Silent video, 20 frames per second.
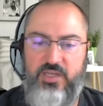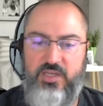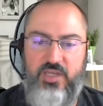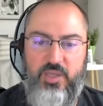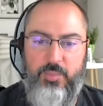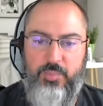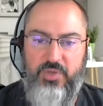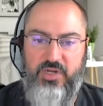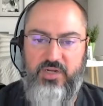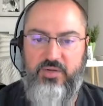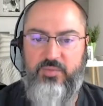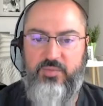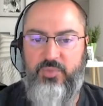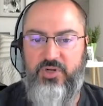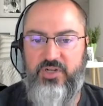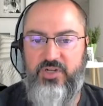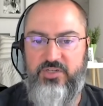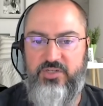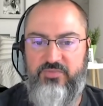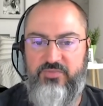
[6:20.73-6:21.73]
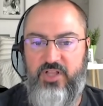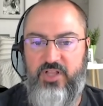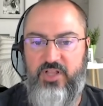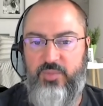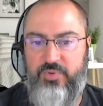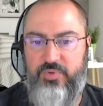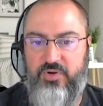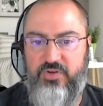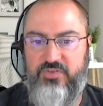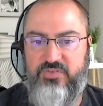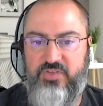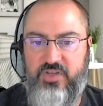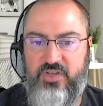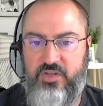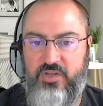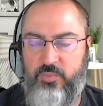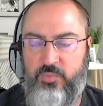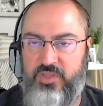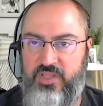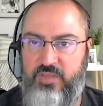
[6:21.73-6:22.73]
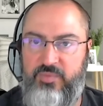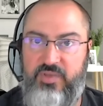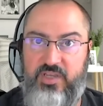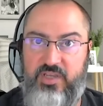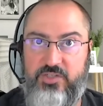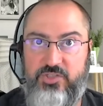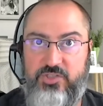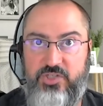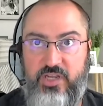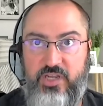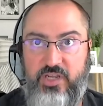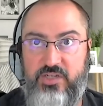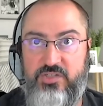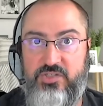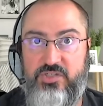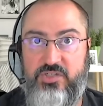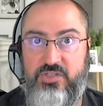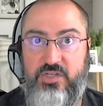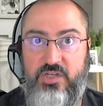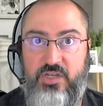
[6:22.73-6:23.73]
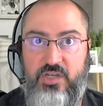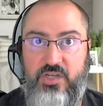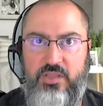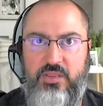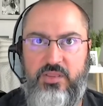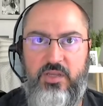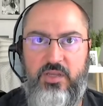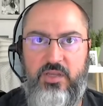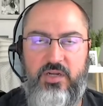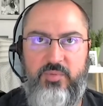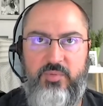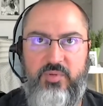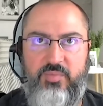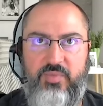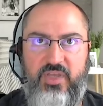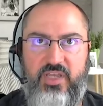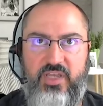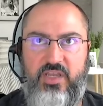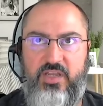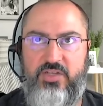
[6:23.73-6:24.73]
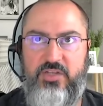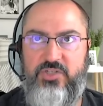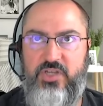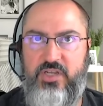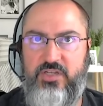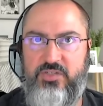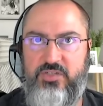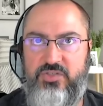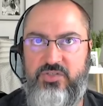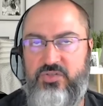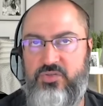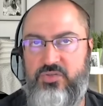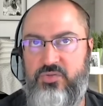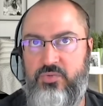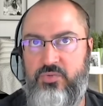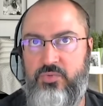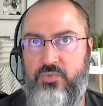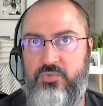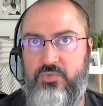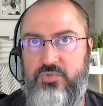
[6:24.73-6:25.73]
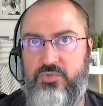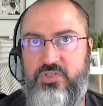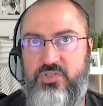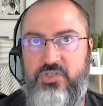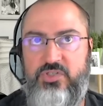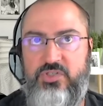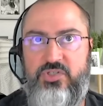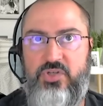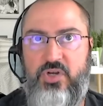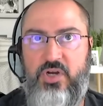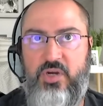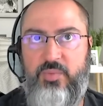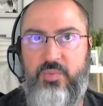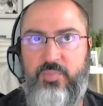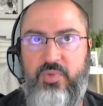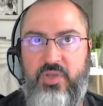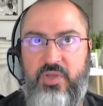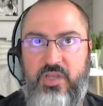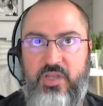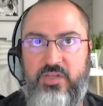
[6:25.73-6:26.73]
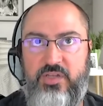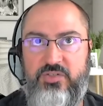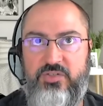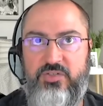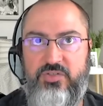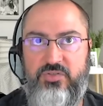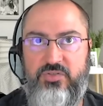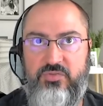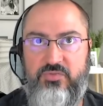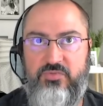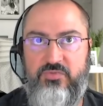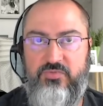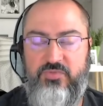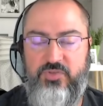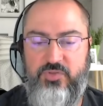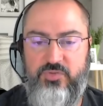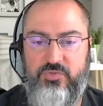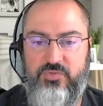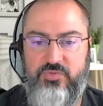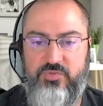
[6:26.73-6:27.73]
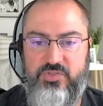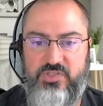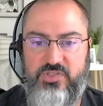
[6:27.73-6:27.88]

But a developer is gonna, when they make a change, they're gonna be making change to C# and to views,